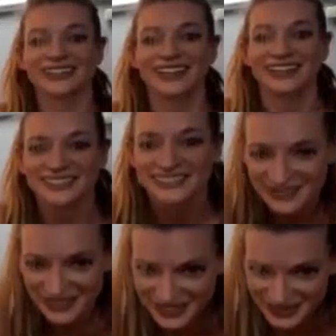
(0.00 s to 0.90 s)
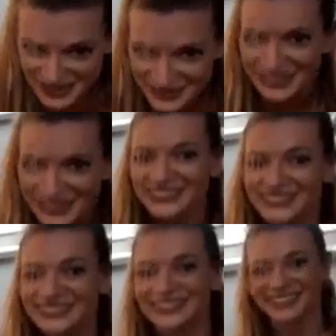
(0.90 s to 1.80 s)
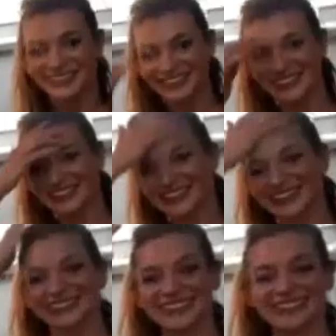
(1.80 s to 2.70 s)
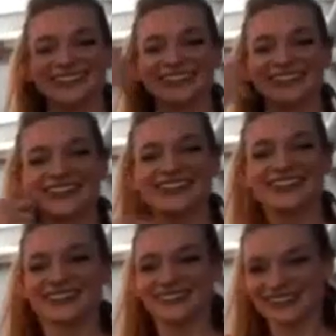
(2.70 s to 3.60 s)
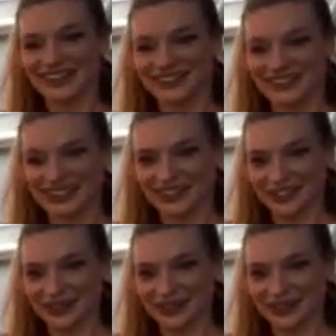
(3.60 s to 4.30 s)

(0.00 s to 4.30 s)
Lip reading: It's meant to be fun. Good. Down dog.